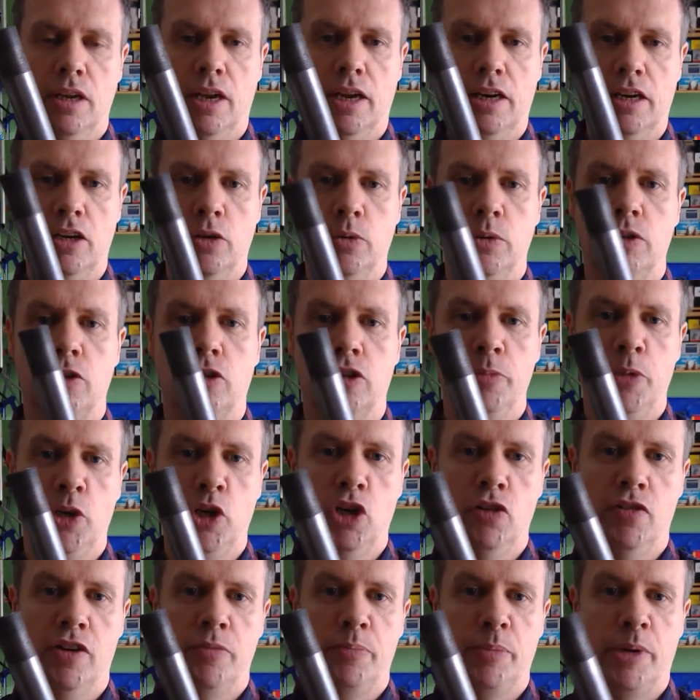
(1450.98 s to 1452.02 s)
and I know it's going to be
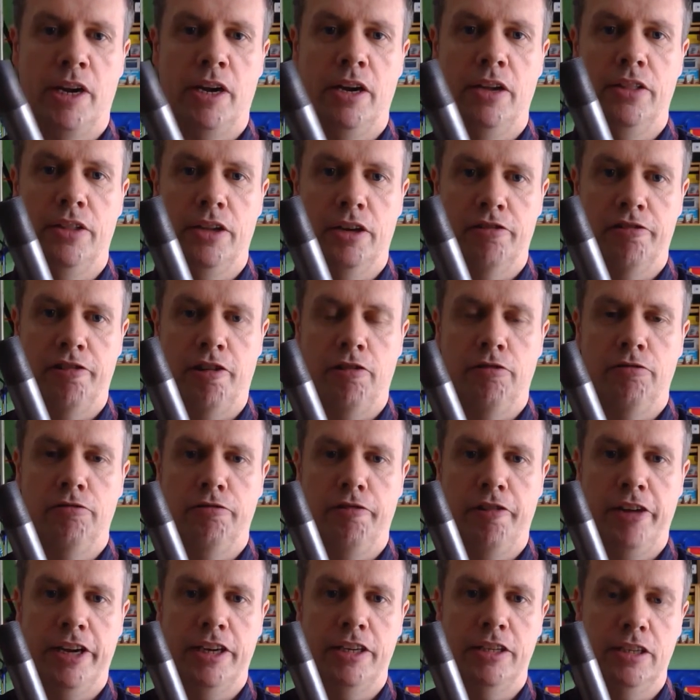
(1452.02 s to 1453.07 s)
covered by the crown
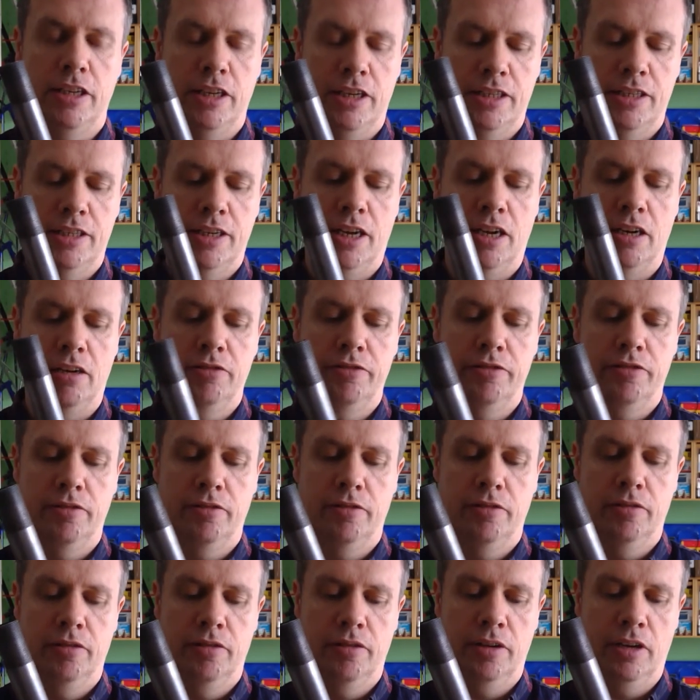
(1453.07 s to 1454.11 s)
race itself.
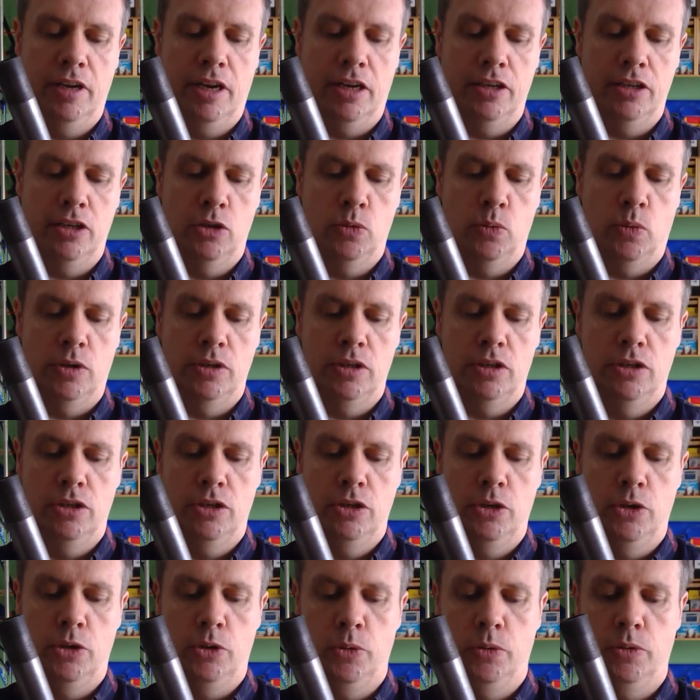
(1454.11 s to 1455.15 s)
I just want
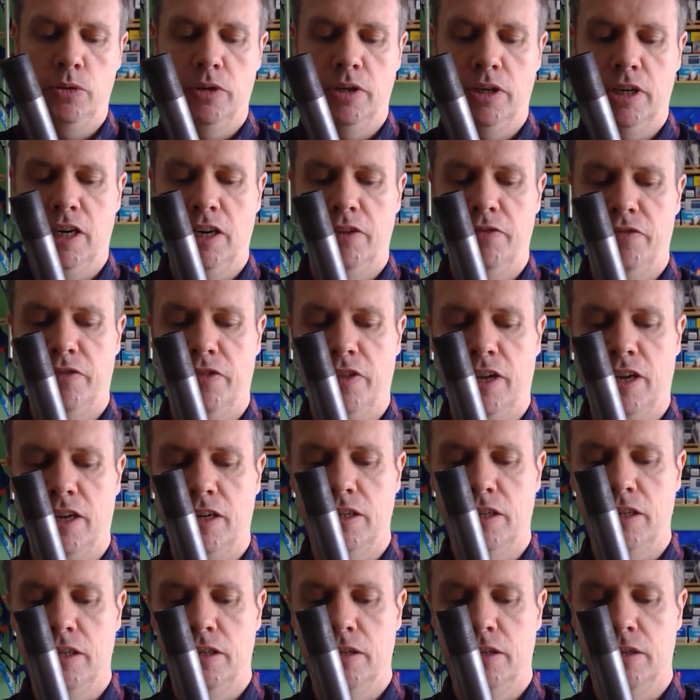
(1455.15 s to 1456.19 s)
to give
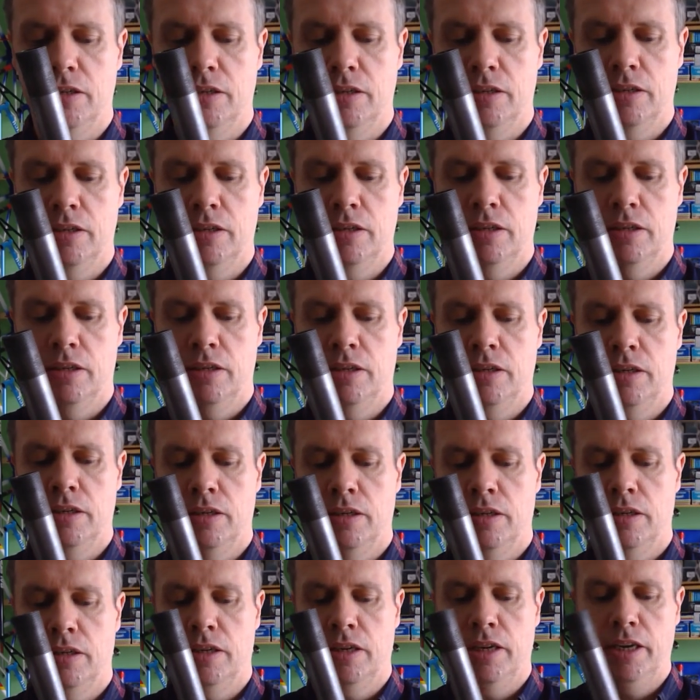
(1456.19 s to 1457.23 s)
that
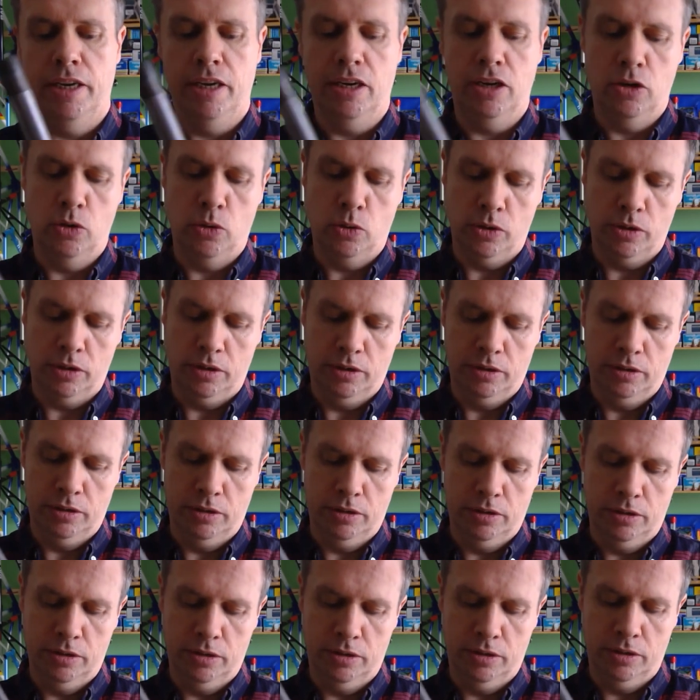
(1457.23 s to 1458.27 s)
a coating
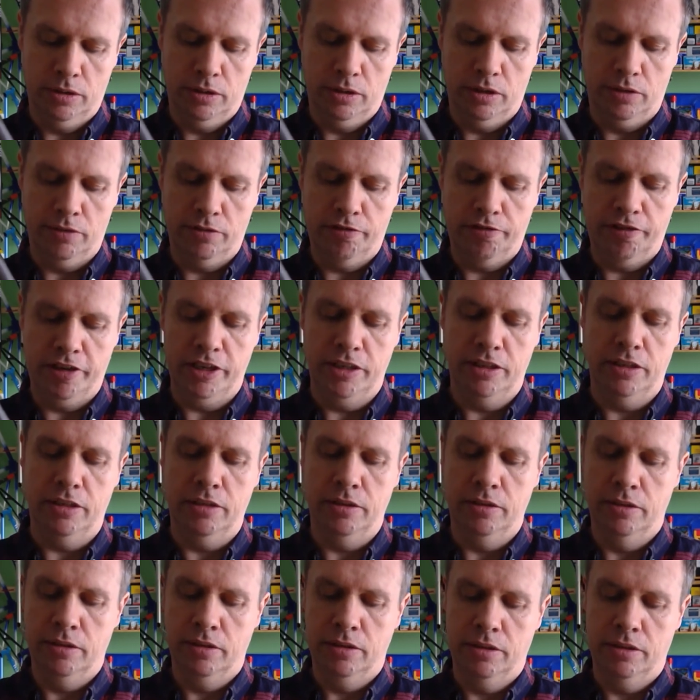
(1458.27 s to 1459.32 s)
of grease,